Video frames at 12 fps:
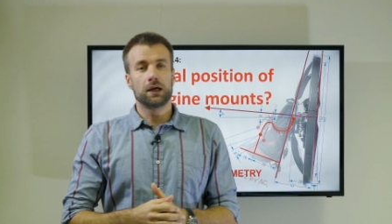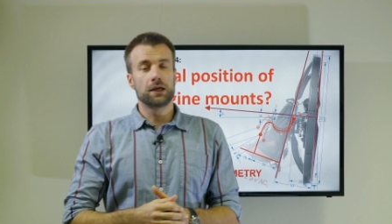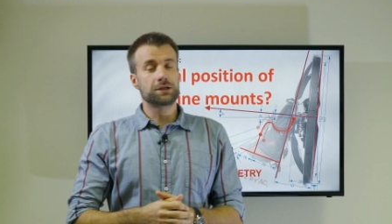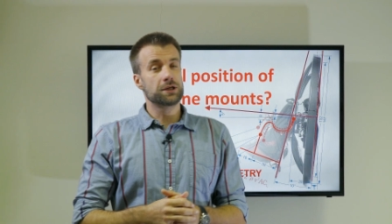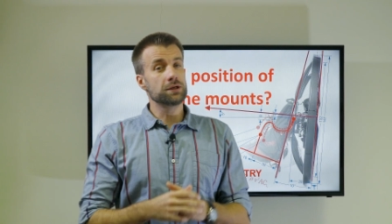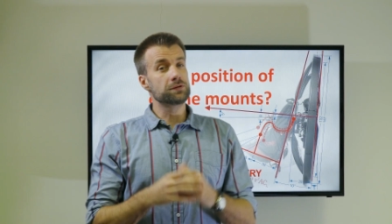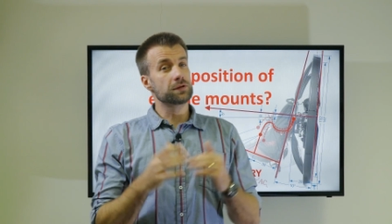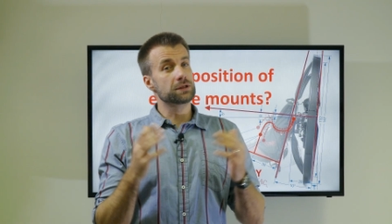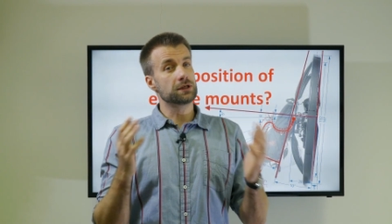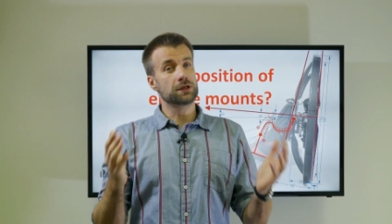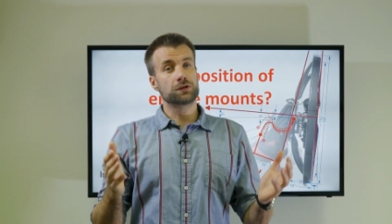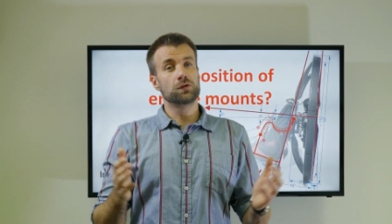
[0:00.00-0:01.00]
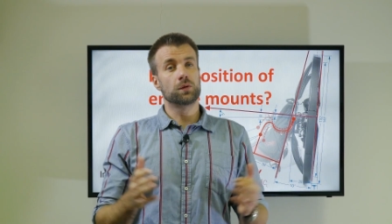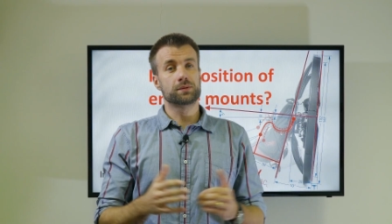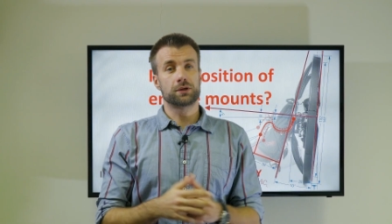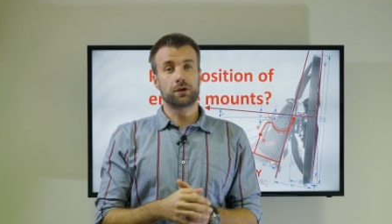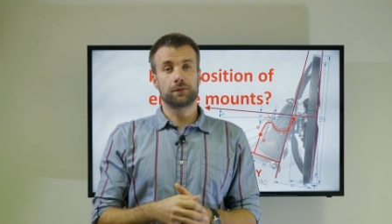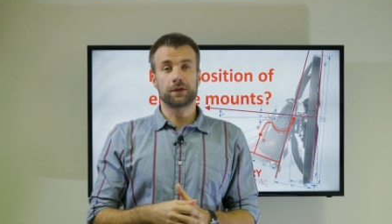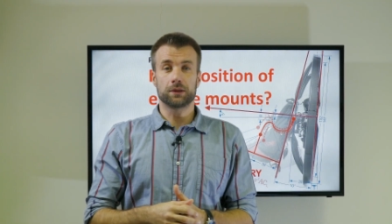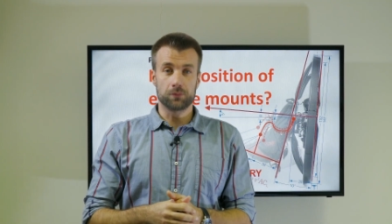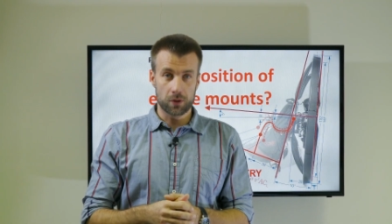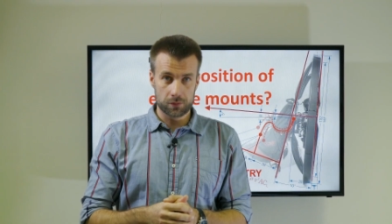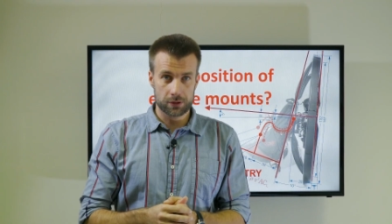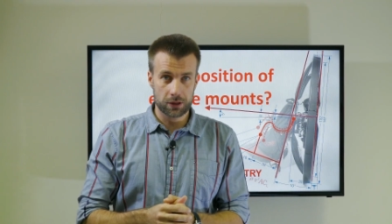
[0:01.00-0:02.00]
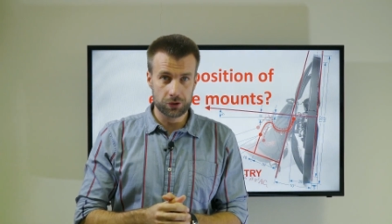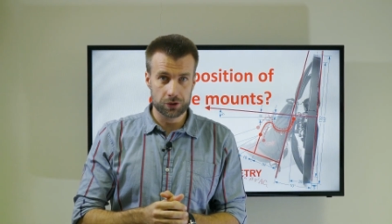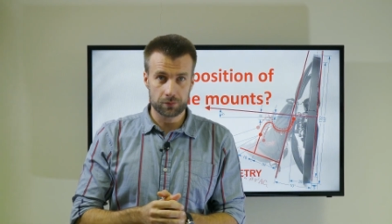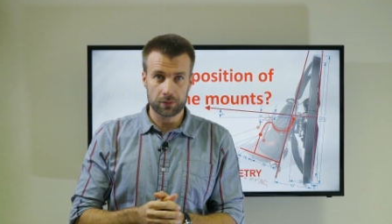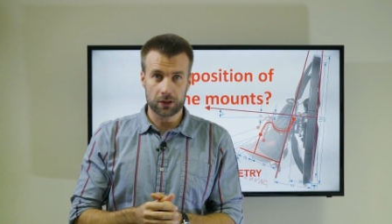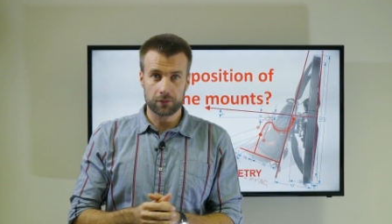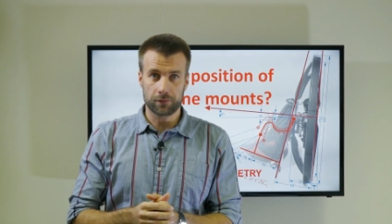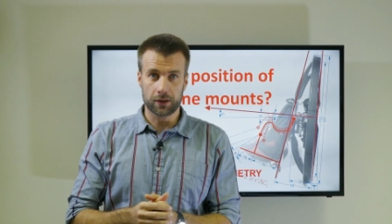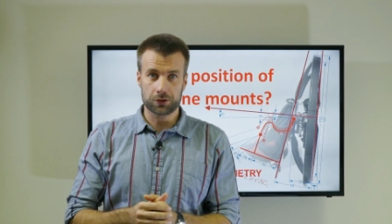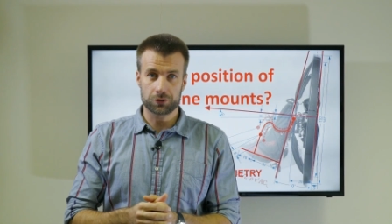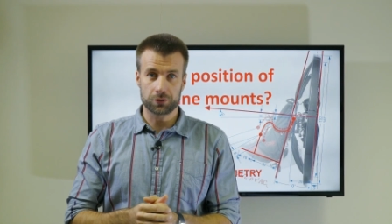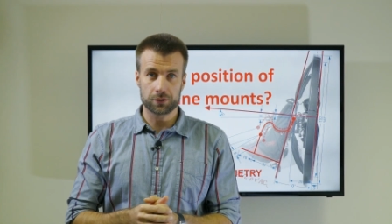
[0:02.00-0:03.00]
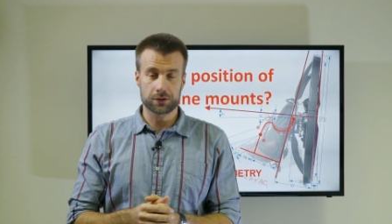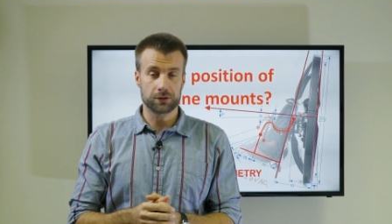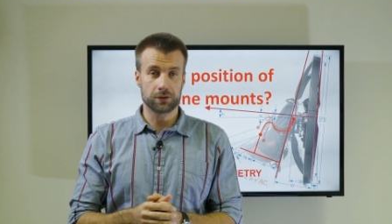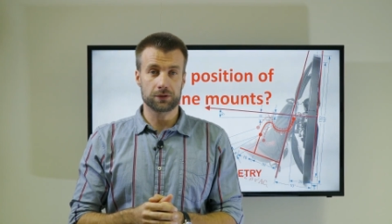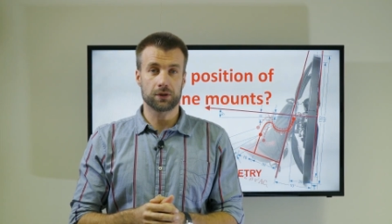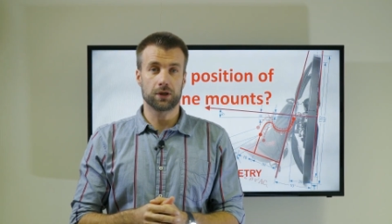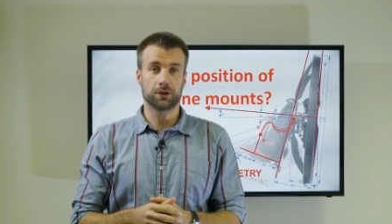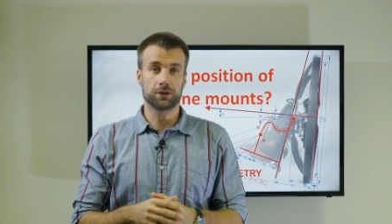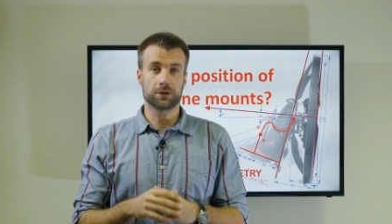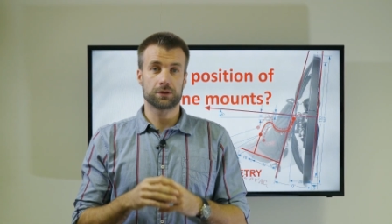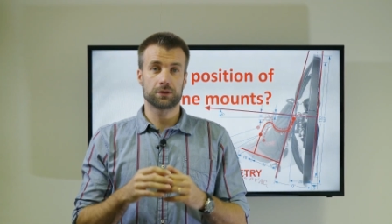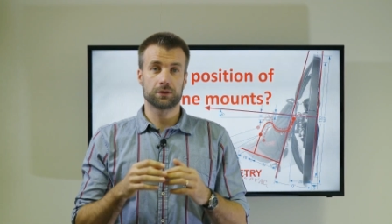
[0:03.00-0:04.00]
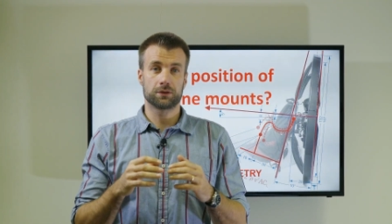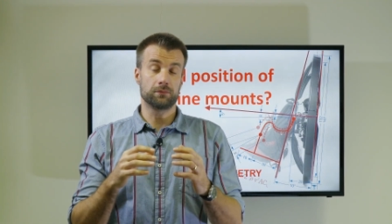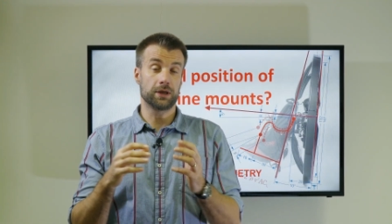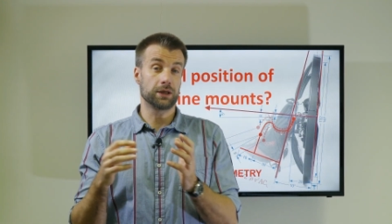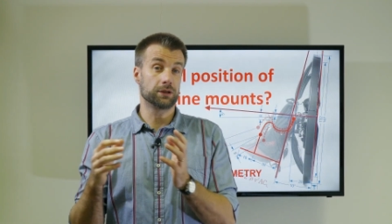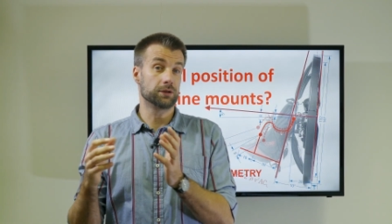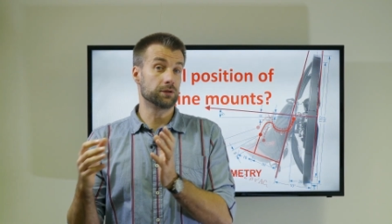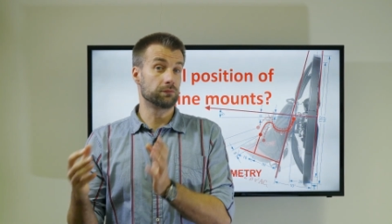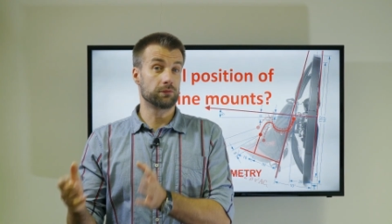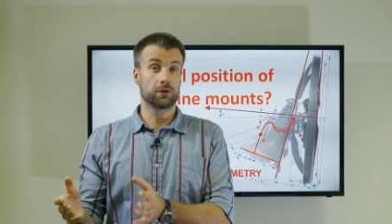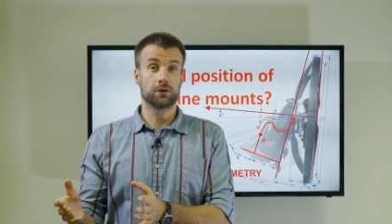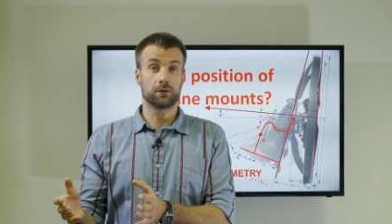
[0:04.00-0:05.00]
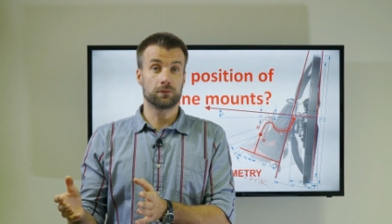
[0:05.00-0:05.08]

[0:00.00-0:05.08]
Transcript: It's interesting to observe that most engine manufacturers and designers made it the wrong